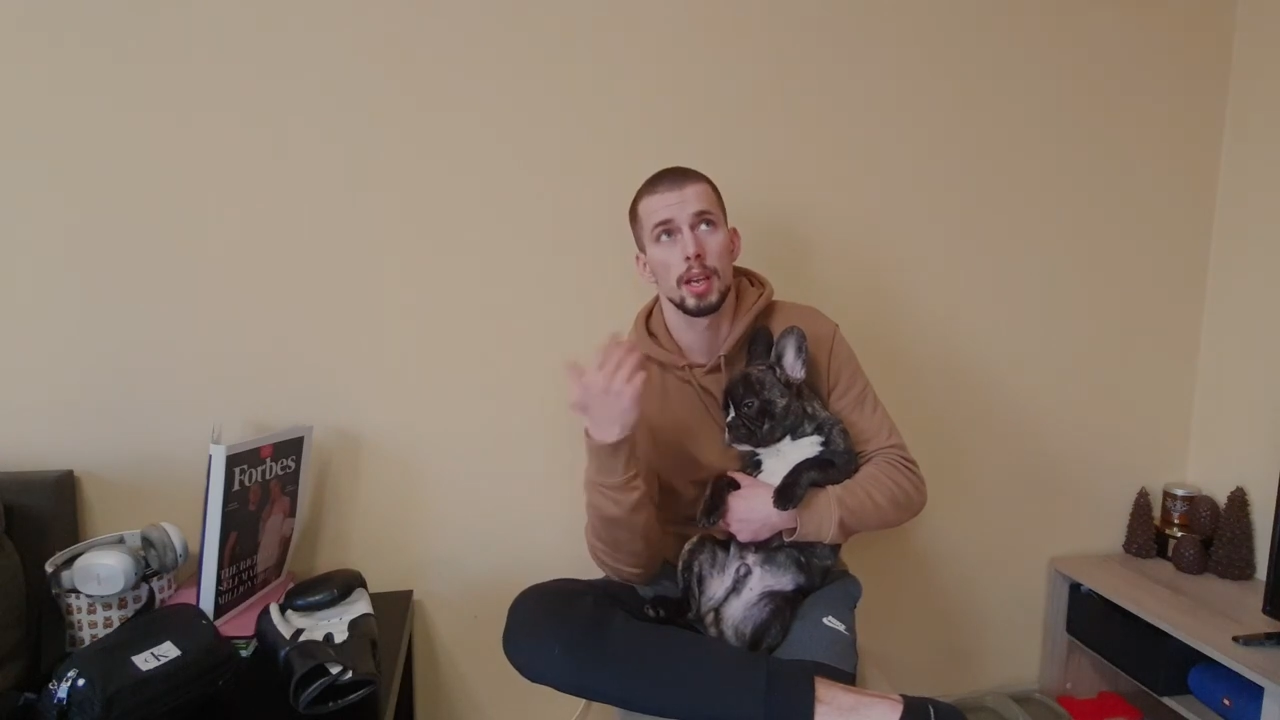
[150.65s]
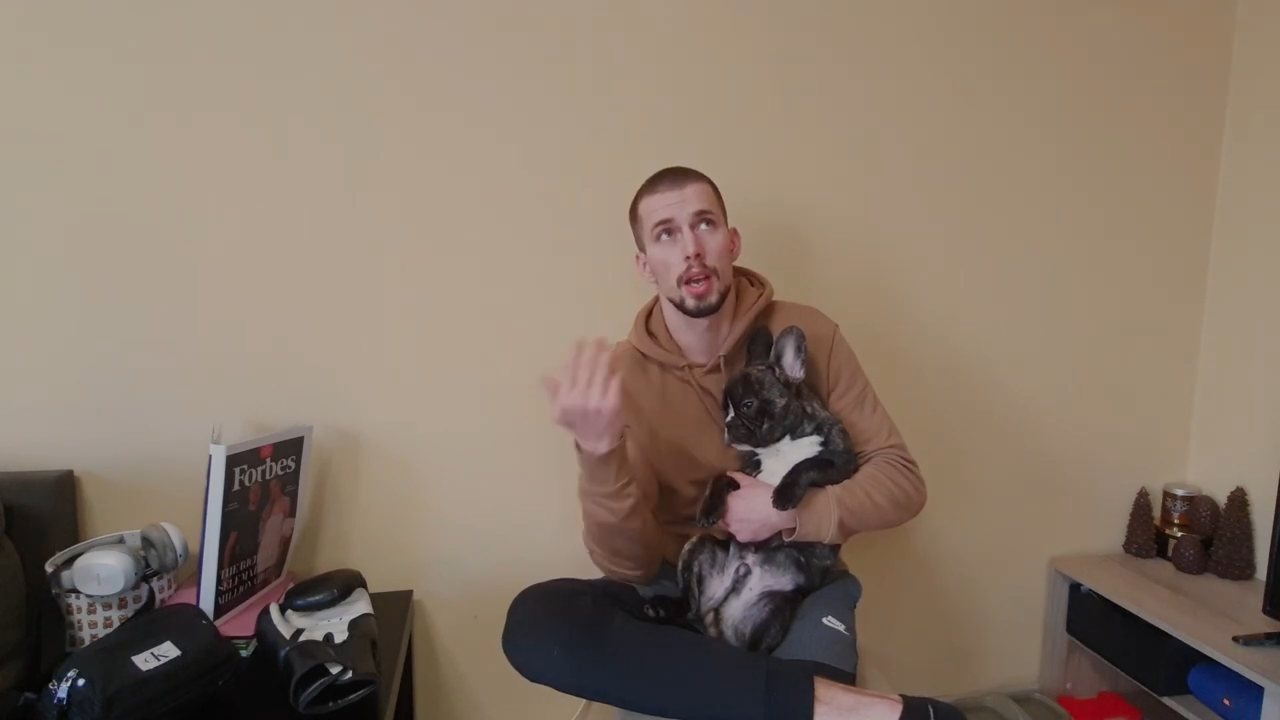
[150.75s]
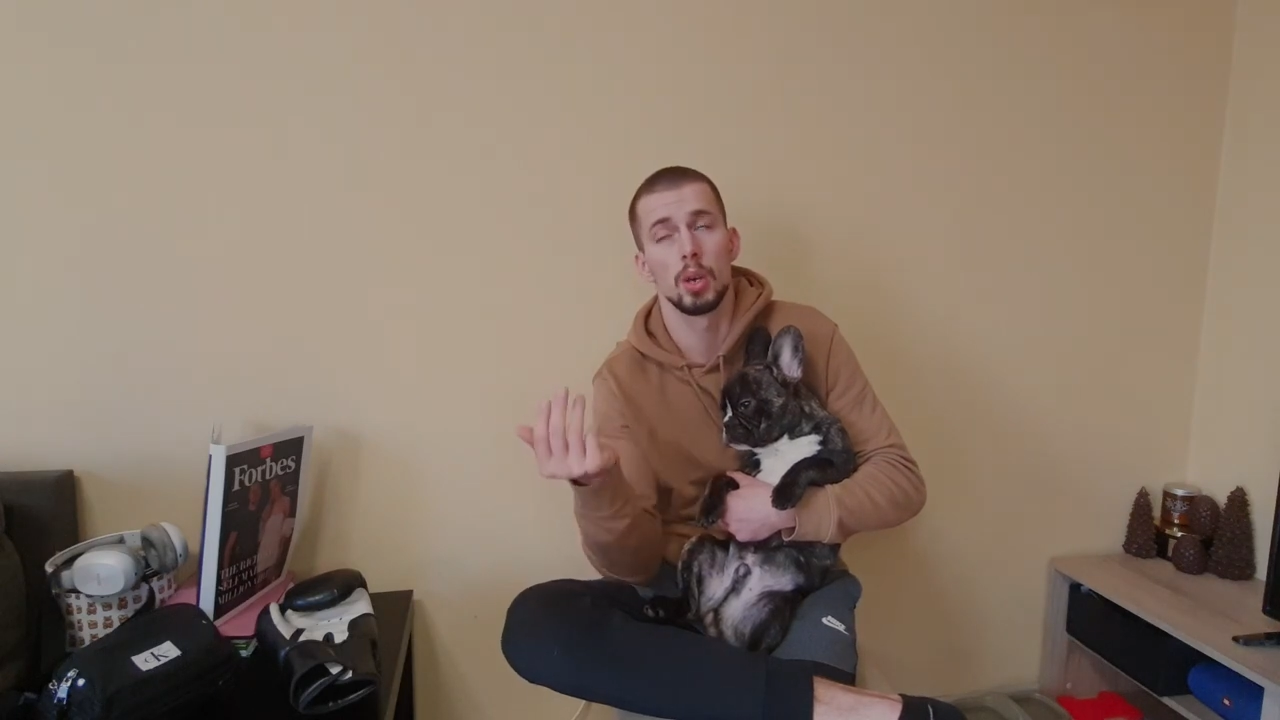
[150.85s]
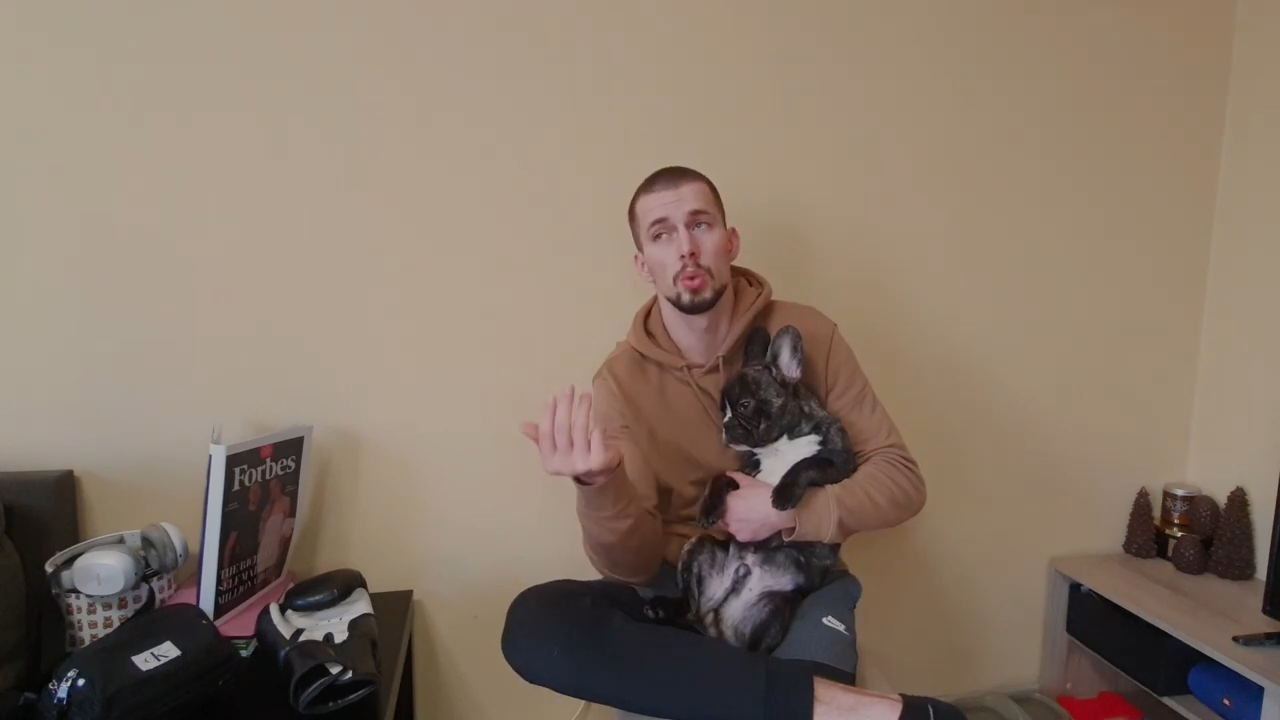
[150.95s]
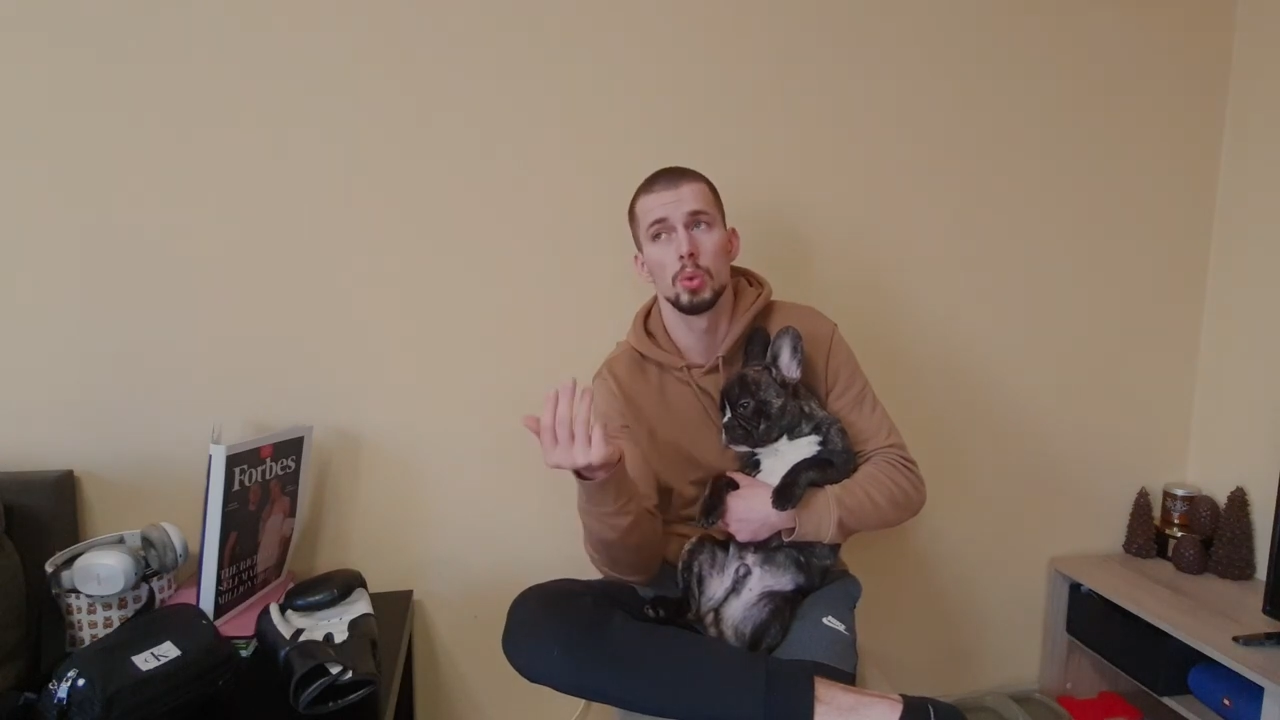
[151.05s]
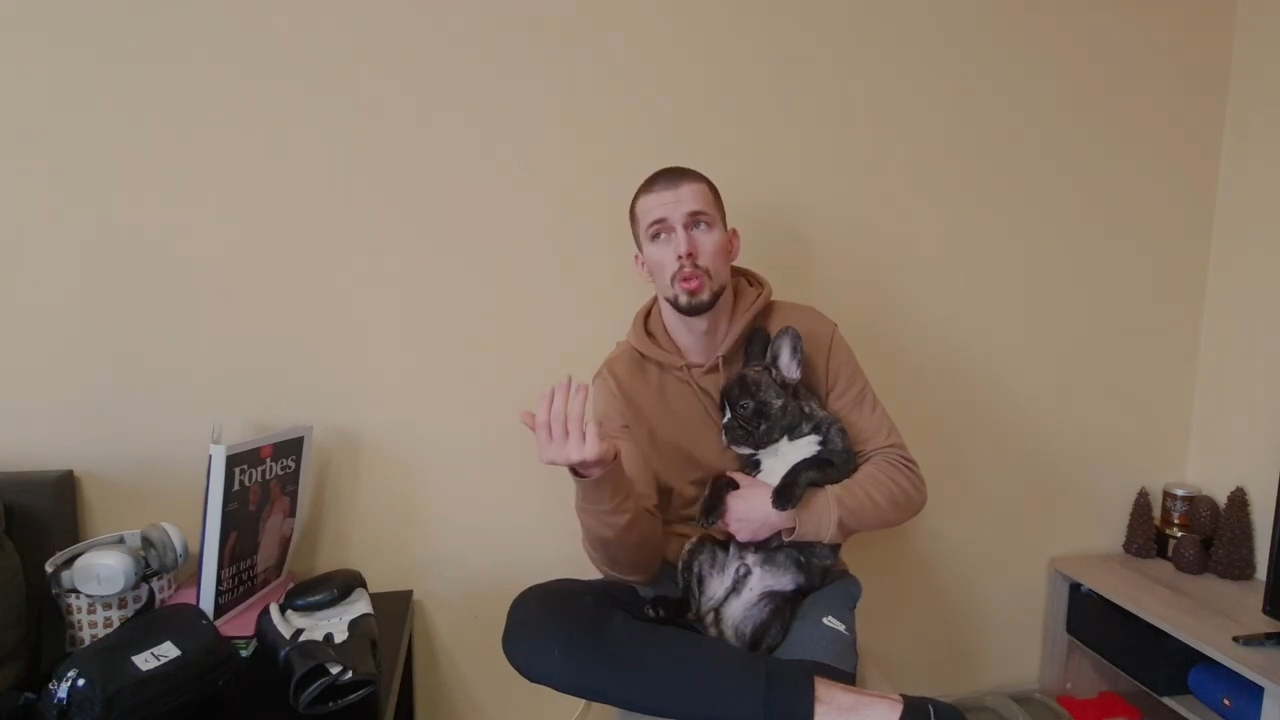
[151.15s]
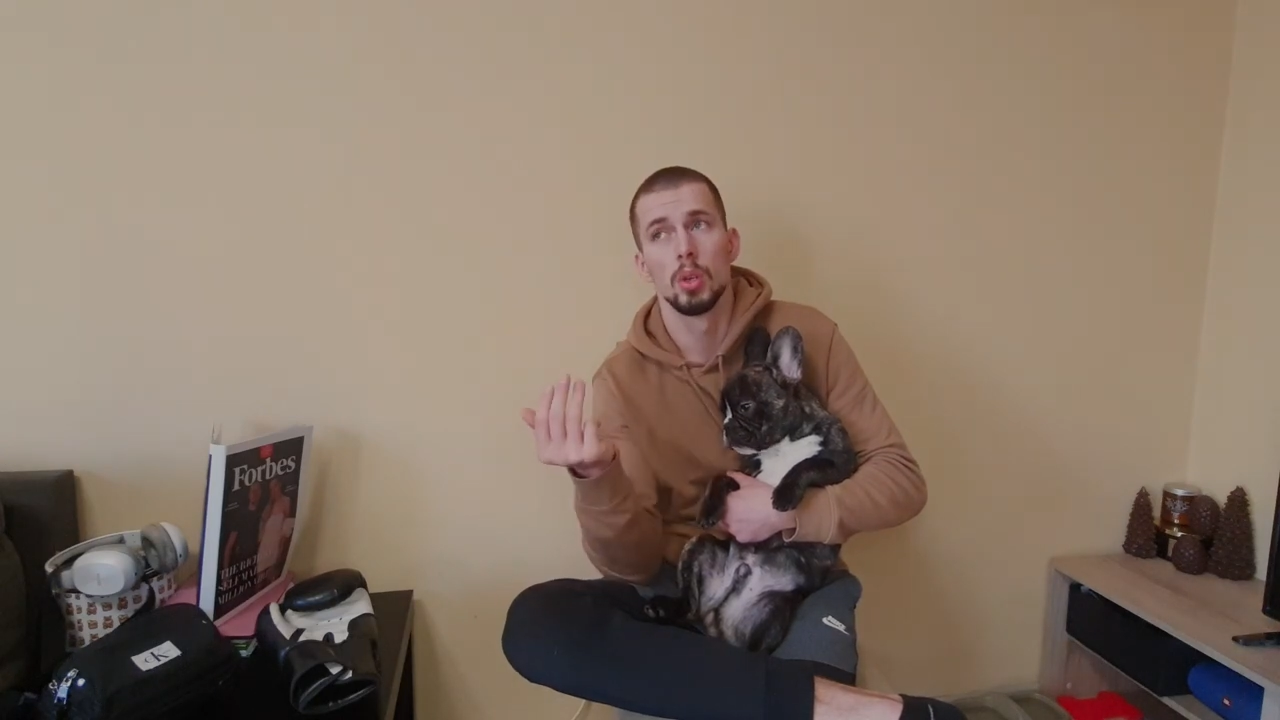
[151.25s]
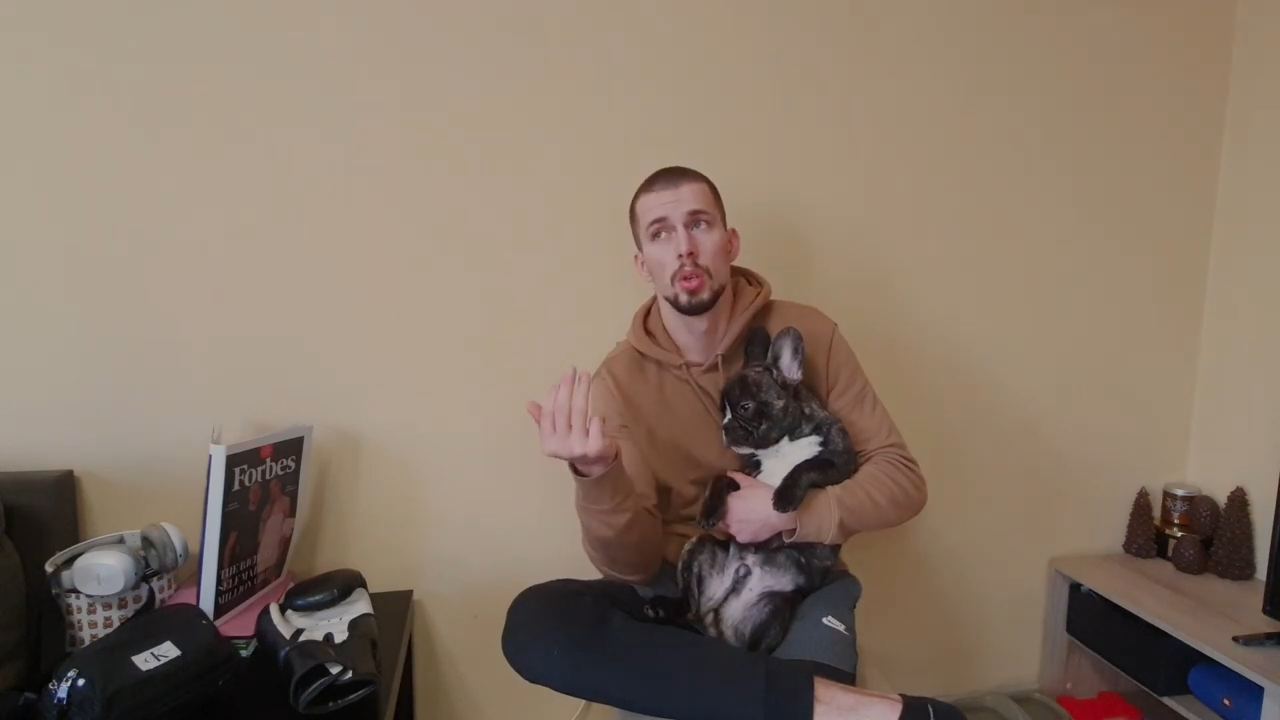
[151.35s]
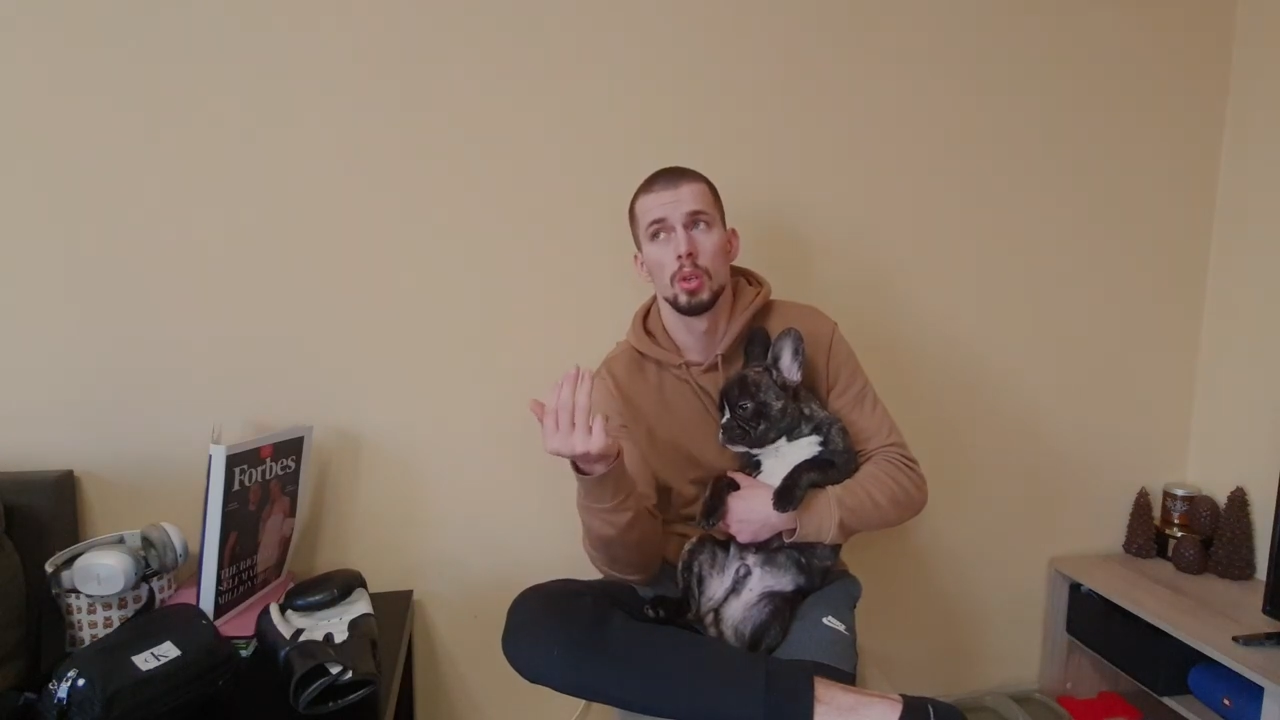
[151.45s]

how